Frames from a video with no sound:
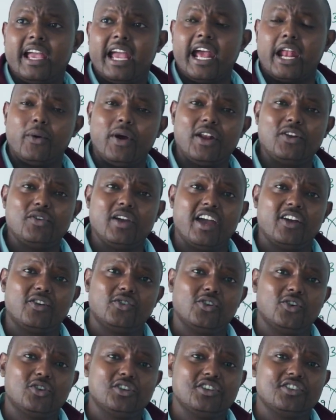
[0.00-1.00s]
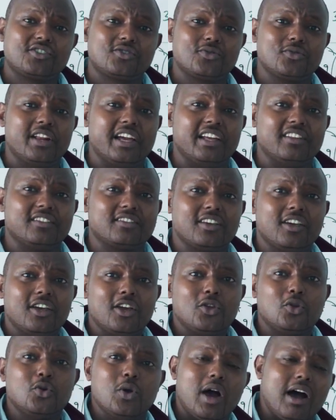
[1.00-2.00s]
And when you are enrolling
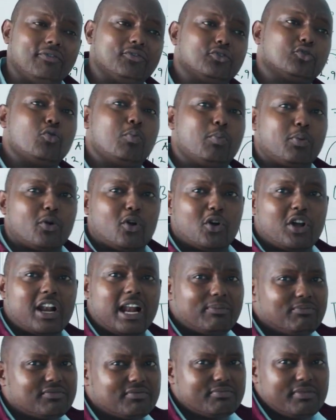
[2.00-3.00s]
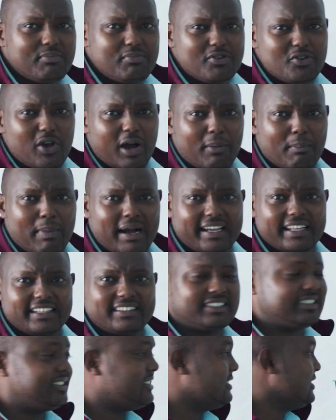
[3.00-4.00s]
students, you have 2 programs, maybe you are
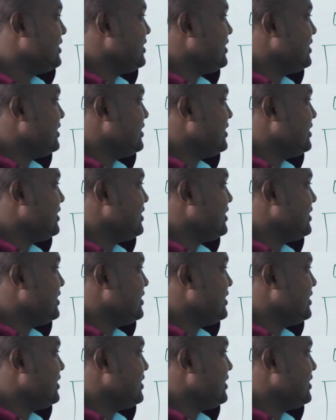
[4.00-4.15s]
marketing.